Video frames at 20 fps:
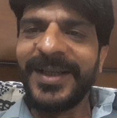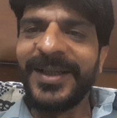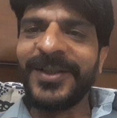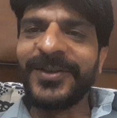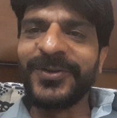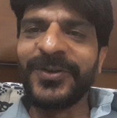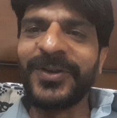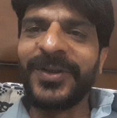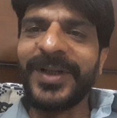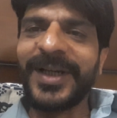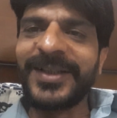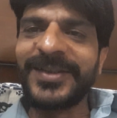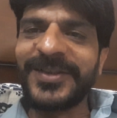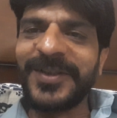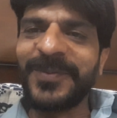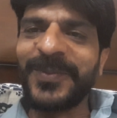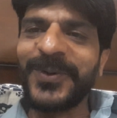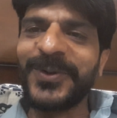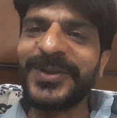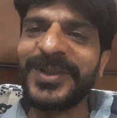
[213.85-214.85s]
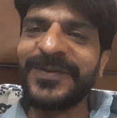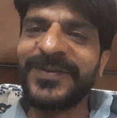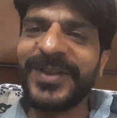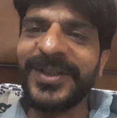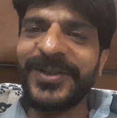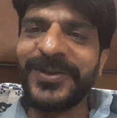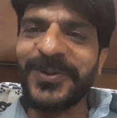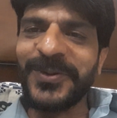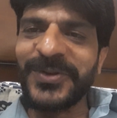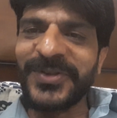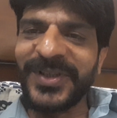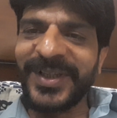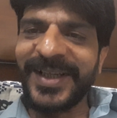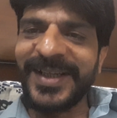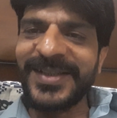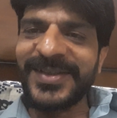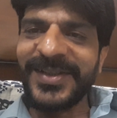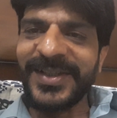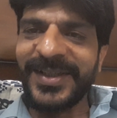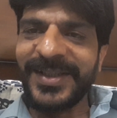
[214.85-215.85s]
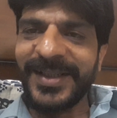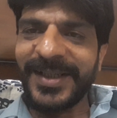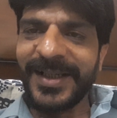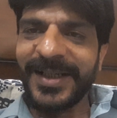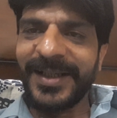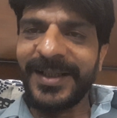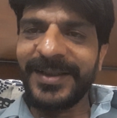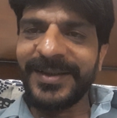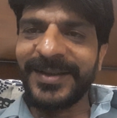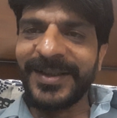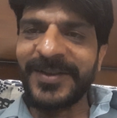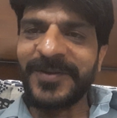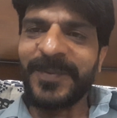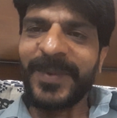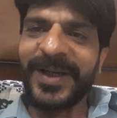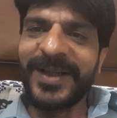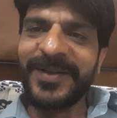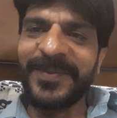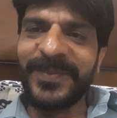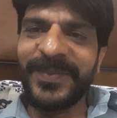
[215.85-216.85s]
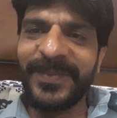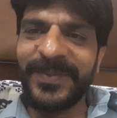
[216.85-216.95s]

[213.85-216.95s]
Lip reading: So let's suppose if they use against India, despite